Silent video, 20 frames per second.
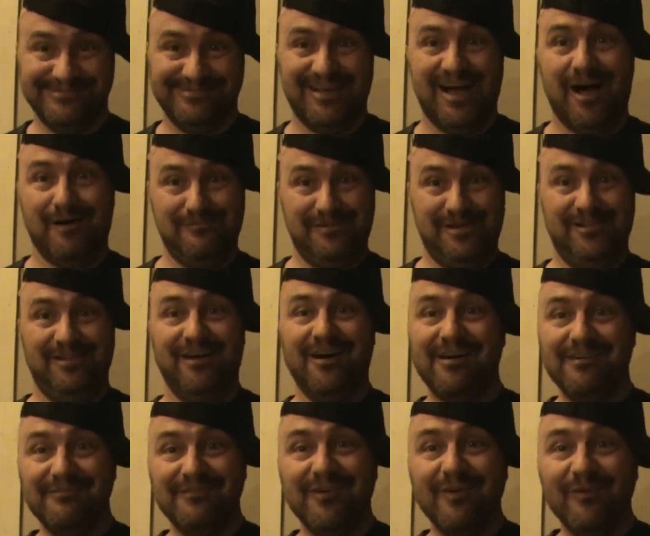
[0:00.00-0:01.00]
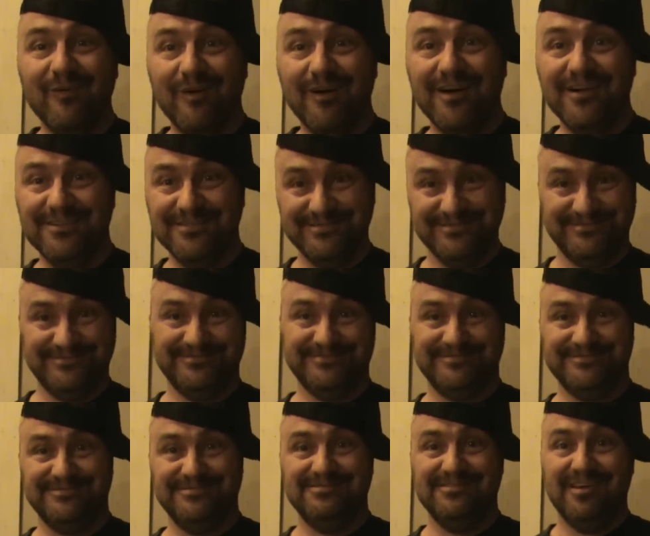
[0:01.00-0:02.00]
I've been looking for one.
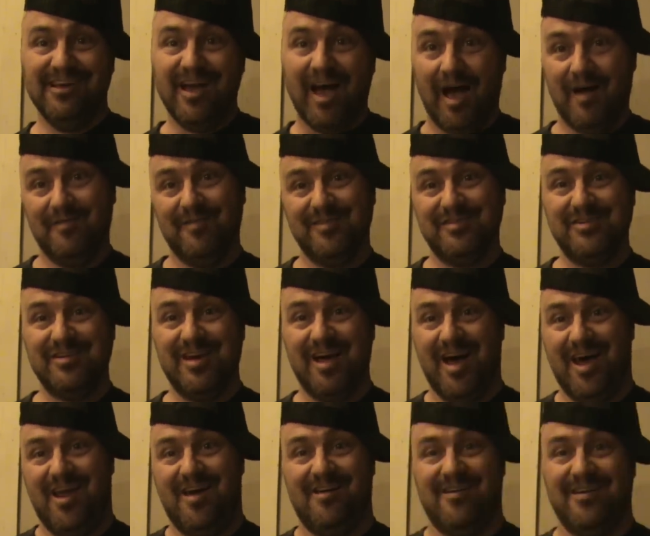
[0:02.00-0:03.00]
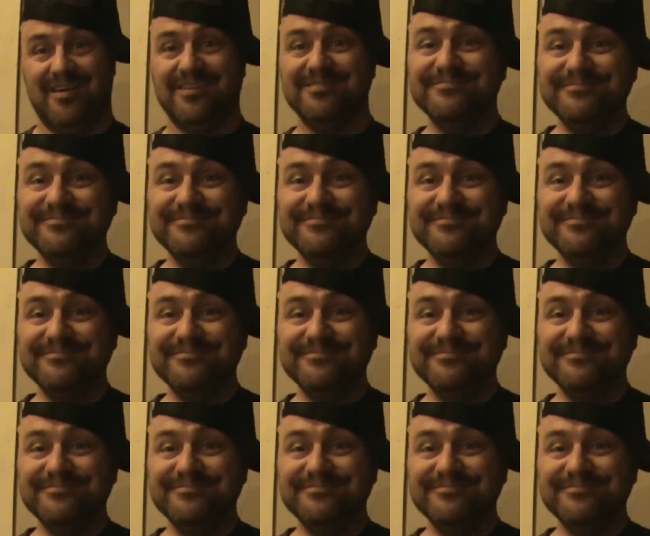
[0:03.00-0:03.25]
How much you got on it?